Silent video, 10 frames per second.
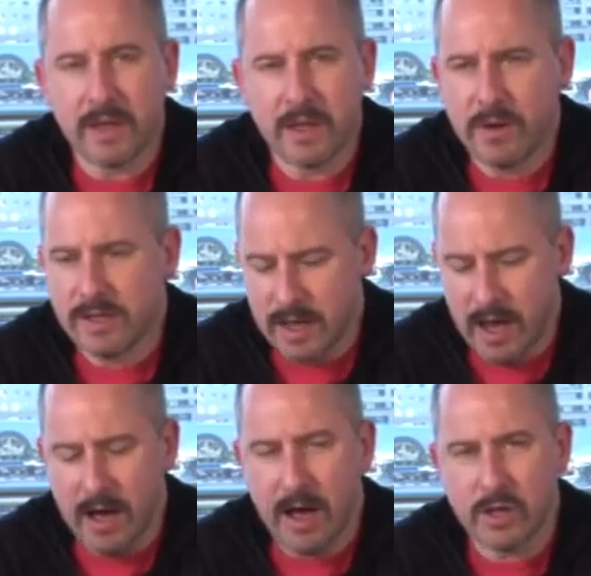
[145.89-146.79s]
there is
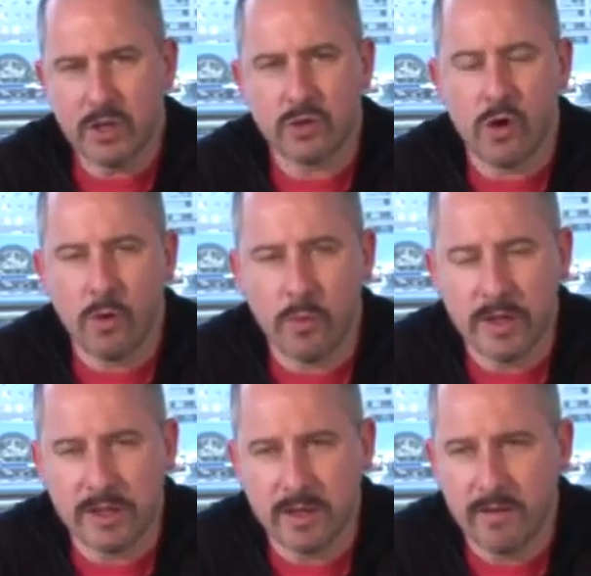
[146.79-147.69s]
a, a strong
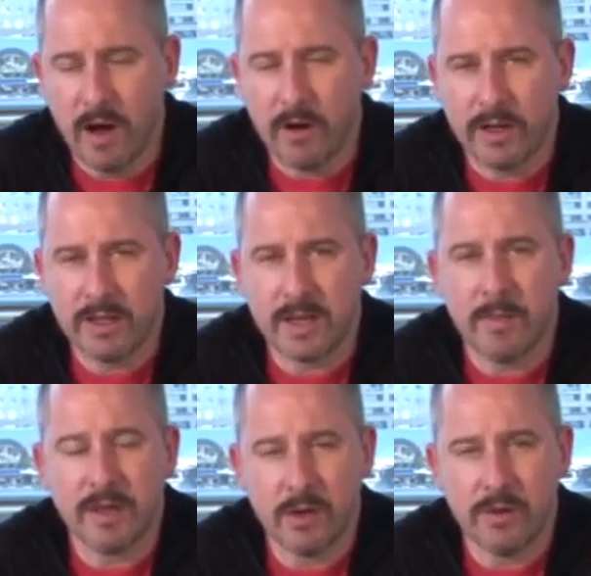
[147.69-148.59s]
presence of oak, is
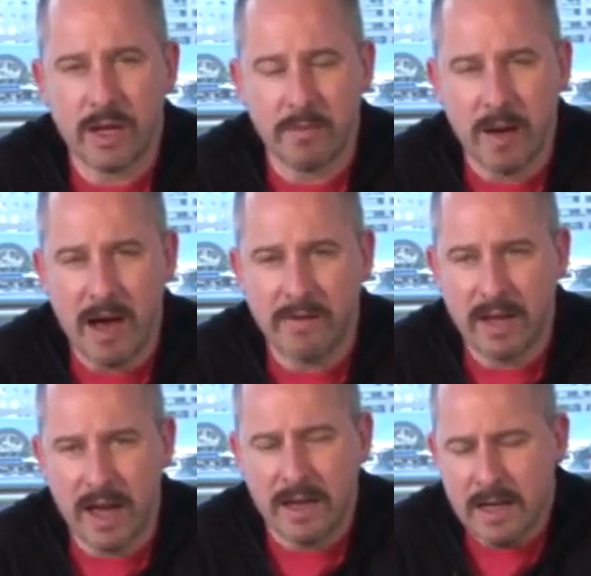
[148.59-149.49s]
something to really
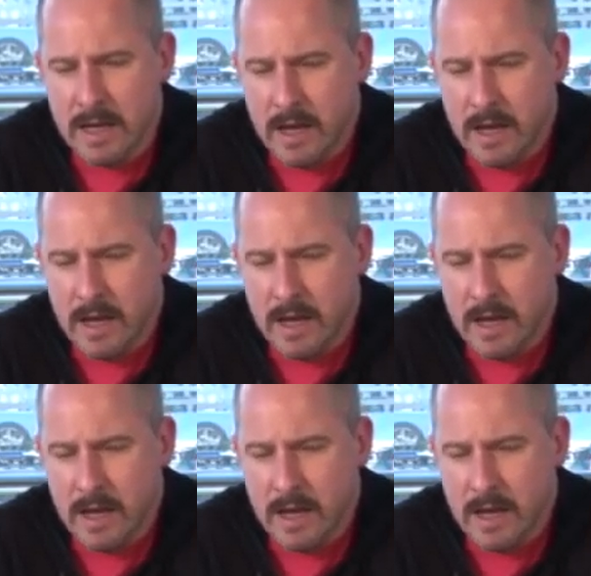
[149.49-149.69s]
marvel at.